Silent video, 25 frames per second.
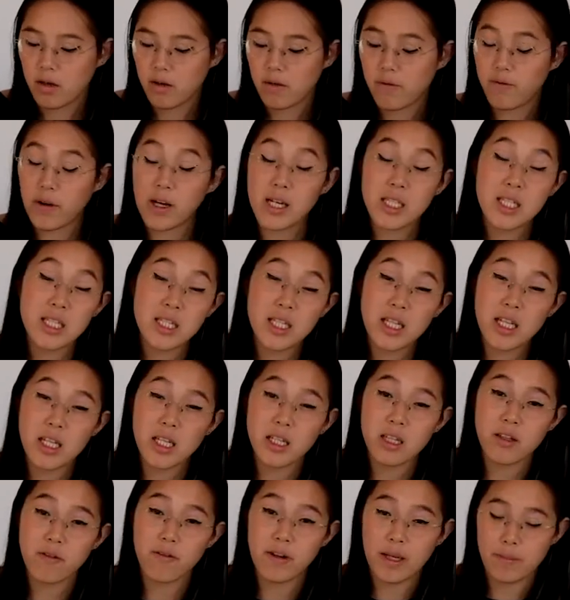
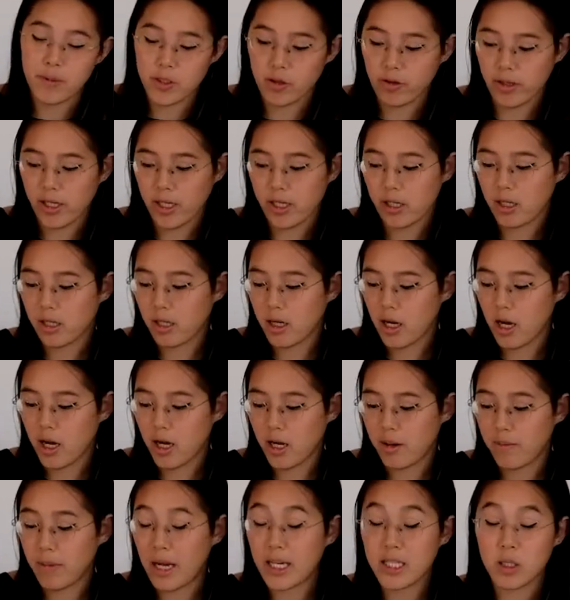Firstly, the flip screen.
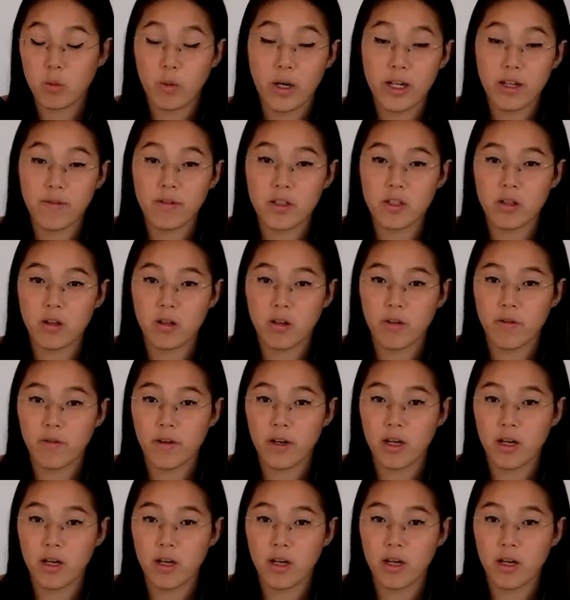As a wedding photographer,